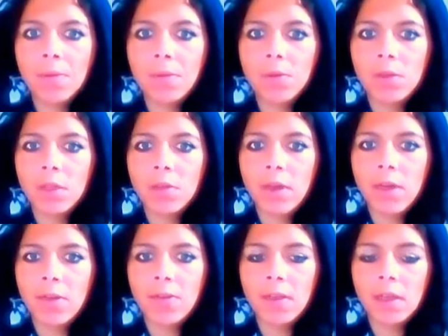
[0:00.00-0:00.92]
What happened
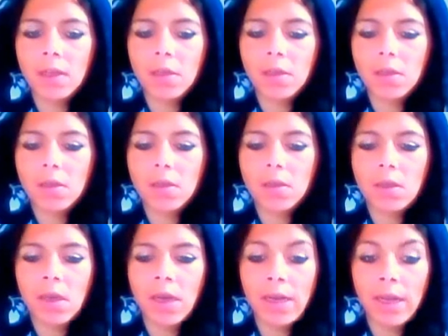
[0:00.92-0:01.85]
was really crazy.
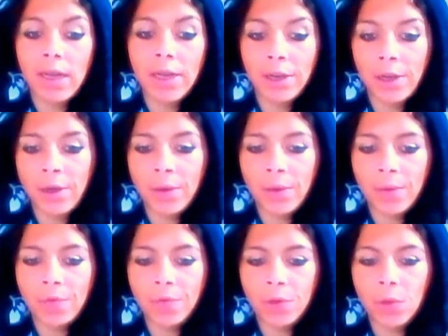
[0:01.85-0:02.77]
And I
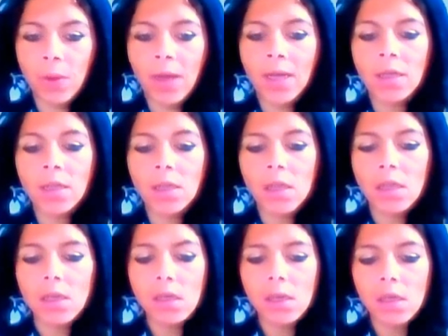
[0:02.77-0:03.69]
know full
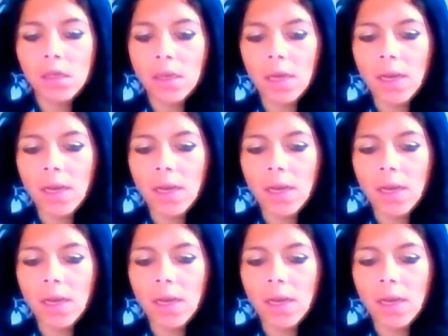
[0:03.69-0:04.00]
well